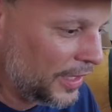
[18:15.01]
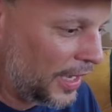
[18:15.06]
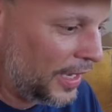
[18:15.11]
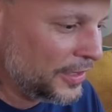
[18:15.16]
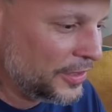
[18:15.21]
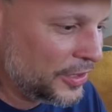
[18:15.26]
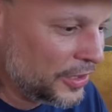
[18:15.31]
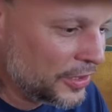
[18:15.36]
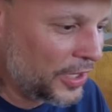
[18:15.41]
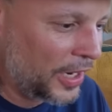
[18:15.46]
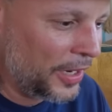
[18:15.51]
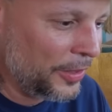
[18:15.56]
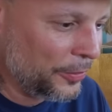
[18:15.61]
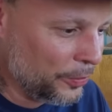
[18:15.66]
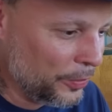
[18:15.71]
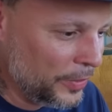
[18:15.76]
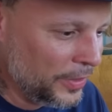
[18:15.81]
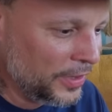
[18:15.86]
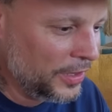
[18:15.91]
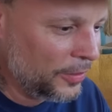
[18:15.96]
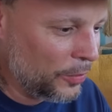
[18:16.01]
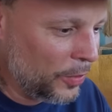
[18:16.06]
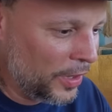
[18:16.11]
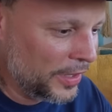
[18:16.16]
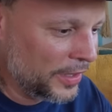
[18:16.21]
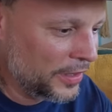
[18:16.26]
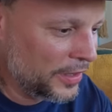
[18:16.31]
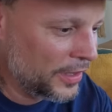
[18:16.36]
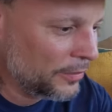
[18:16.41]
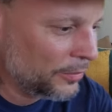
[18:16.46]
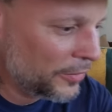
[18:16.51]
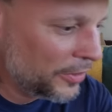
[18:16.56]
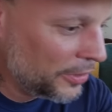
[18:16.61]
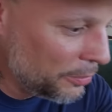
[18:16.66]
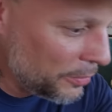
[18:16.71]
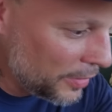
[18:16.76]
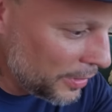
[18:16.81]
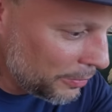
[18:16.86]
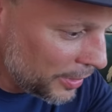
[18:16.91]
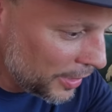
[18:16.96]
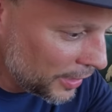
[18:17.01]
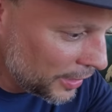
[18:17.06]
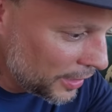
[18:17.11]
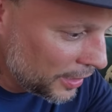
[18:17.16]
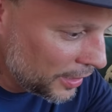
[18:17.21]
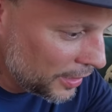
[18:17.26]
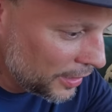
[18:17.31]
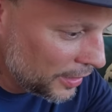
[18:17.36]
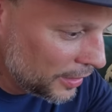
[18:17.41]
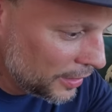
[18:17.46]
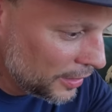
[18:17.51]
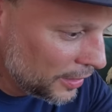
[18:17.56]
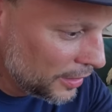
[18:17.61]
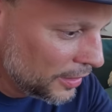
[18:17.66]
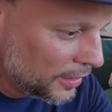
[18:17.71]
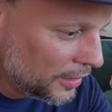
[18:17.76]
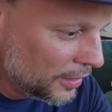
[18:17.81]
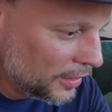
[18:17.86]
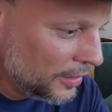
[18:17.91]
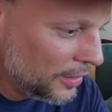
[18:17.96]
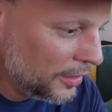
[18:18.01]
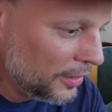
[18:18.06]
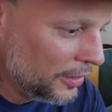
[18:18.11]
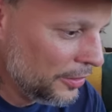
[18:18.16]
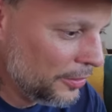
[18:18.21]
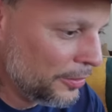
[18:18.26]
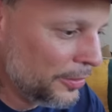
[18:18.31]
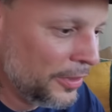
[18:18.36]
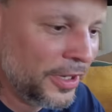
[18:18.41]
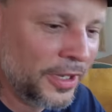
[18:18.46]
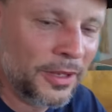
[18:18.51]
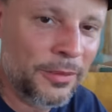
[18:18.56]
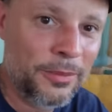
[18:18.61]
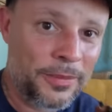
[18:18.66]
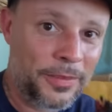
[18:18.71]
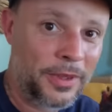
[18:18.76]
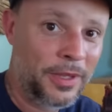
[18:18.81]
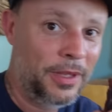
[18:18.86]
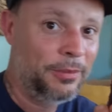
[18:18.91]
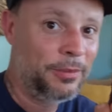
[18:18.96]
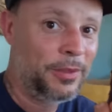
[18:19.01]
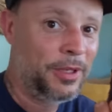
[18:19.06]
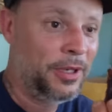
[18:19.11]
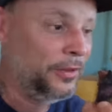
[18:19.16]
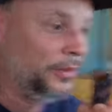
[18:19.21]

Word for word: I just I really wanted them to mimic. the char makes it